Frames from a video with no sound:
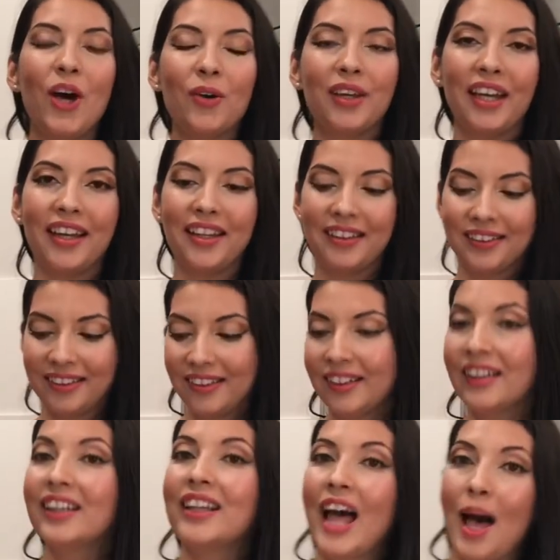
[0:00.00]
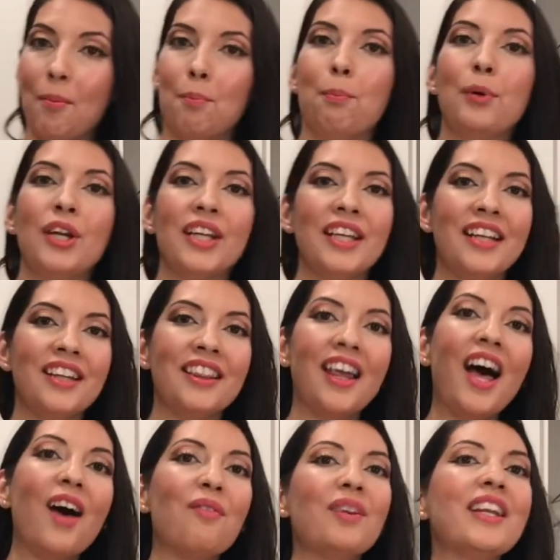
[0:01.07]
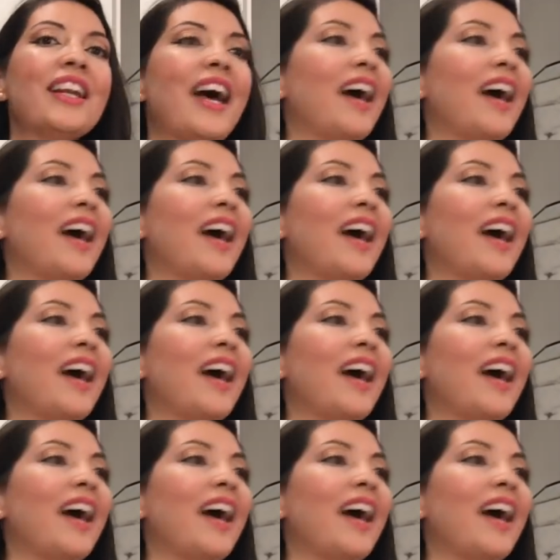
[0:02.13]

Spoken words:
Okay, I'm putting it in the oven